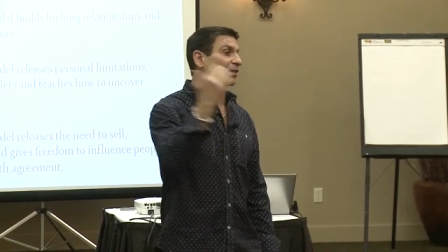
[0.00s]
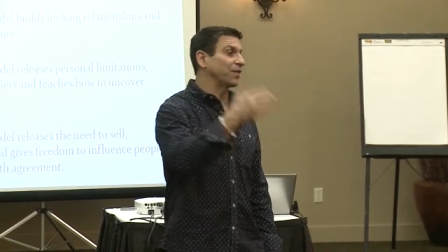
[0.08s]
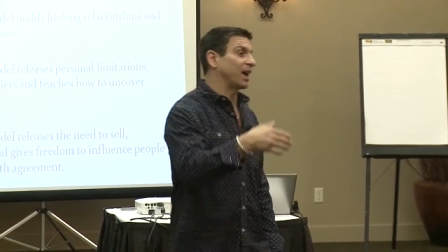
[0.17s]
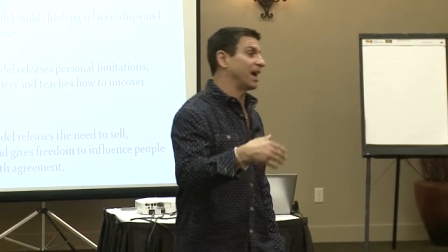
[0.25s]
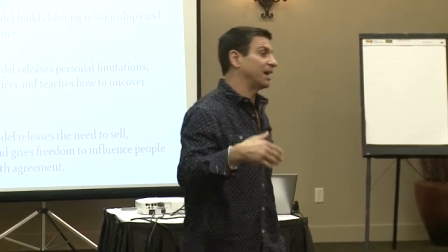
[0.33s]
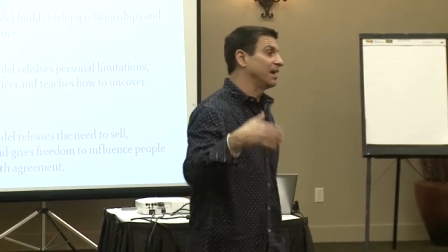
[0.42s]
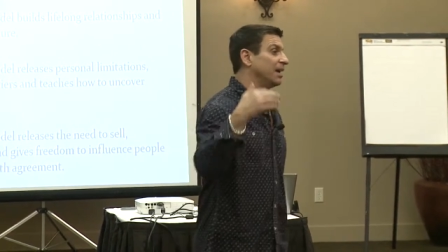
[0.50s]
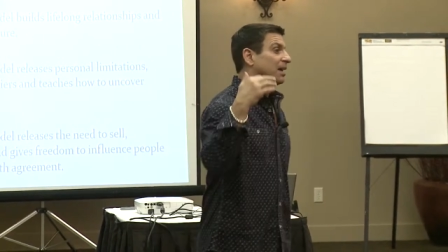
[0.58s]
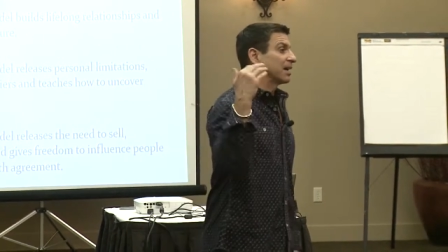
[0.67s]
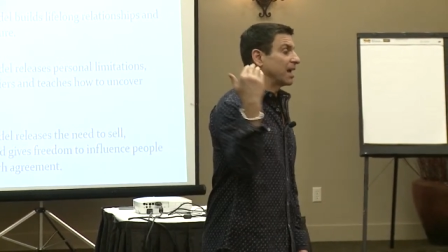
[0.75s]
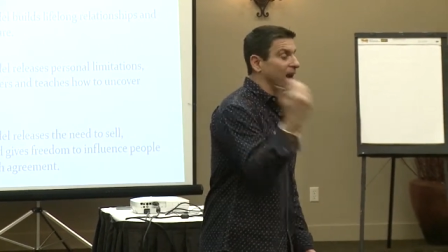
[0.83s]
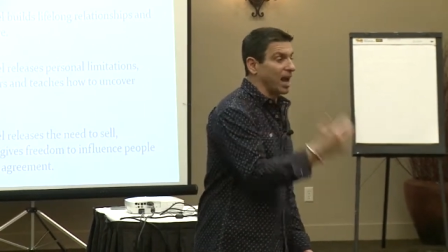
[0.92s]
Fred,
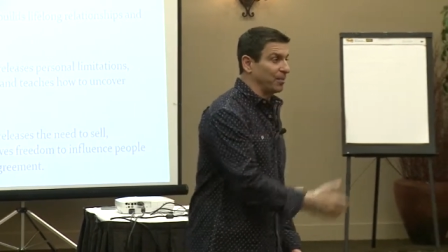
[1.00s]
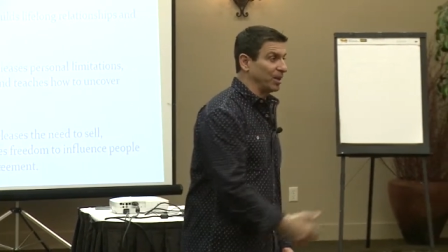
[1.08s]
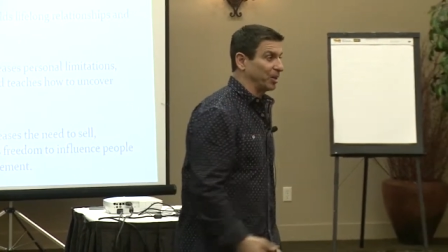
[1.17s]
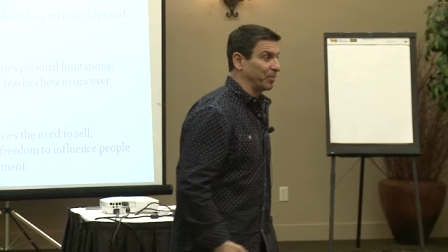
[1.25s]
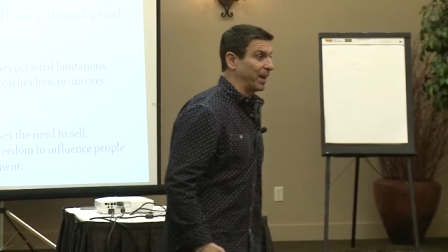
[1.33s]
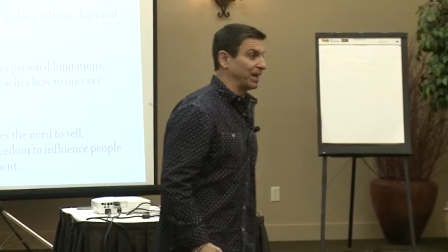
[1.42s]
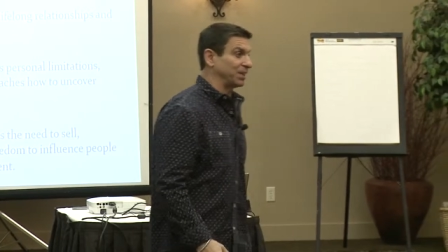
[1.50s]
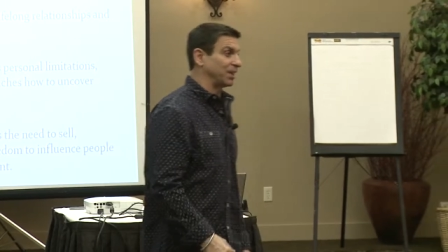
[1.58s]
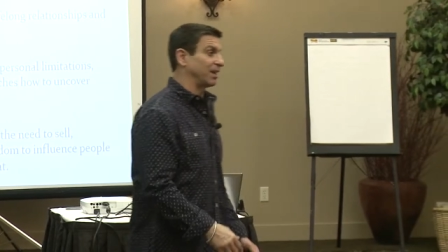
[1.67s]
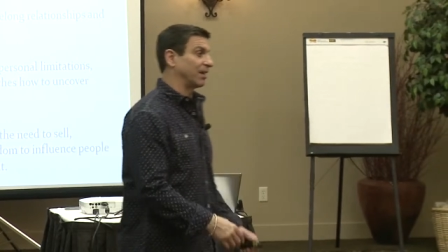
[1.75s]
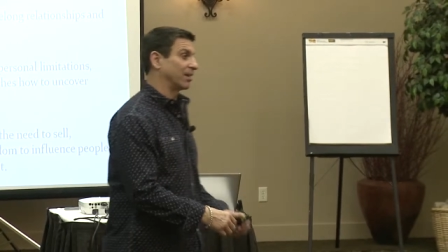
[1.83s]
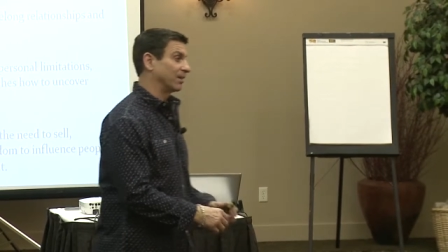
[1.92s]
can I be your
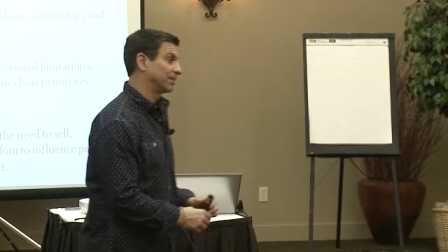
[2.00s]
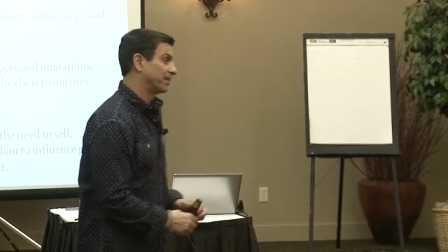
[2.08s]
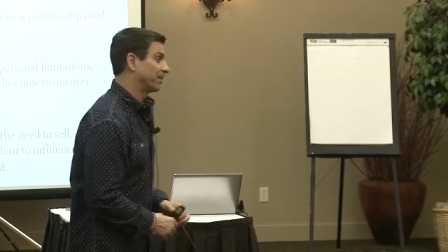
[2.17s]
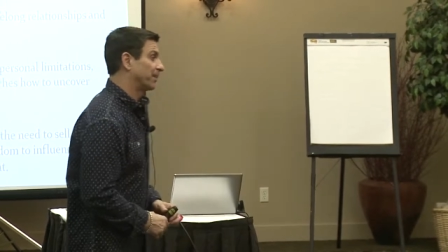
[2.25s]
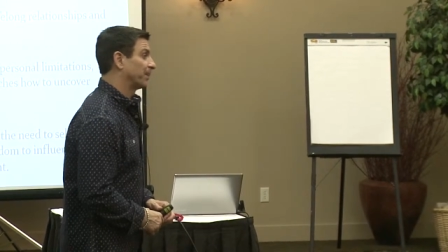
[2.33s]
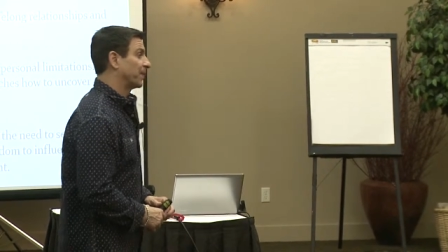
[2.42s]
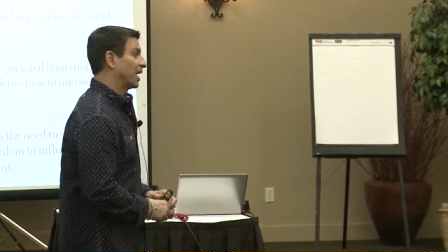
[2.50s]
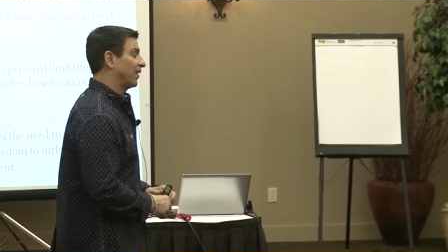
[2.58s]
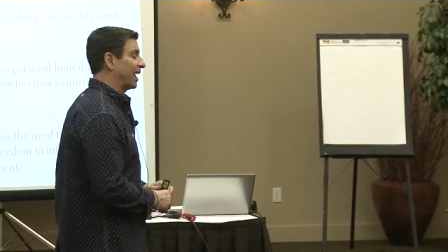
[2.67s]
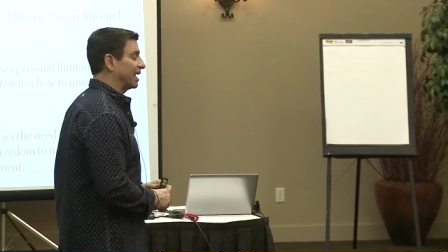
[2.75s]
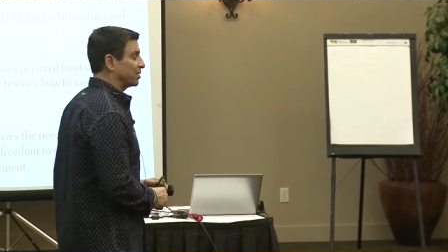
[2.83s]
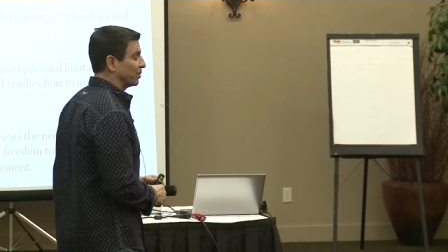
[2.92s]
patient here? And
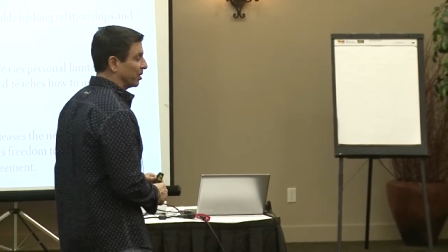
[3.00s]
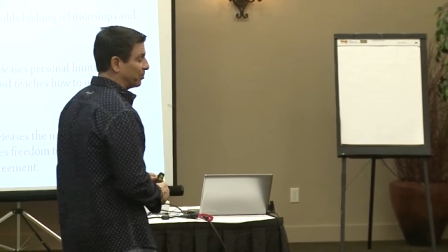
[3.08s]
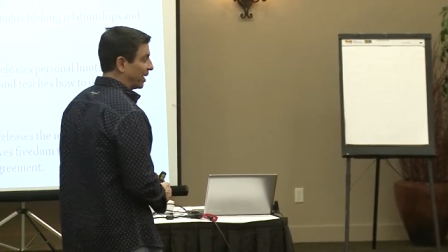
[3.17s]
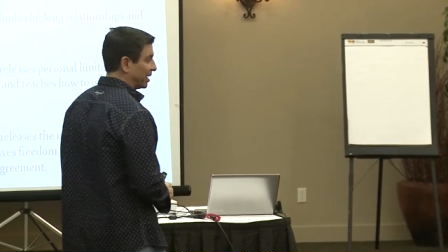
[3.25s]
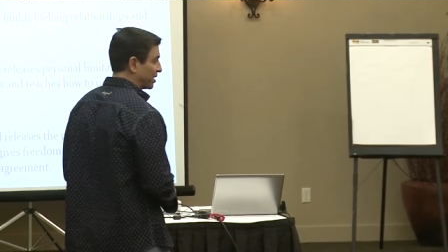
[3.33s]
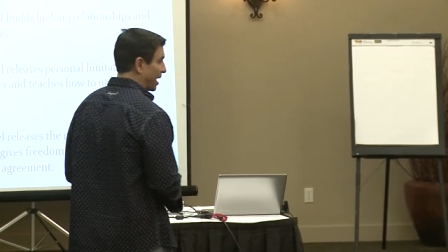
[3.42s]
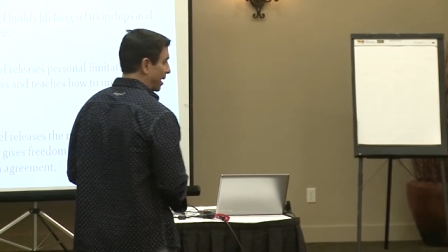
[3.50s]
that's when the patient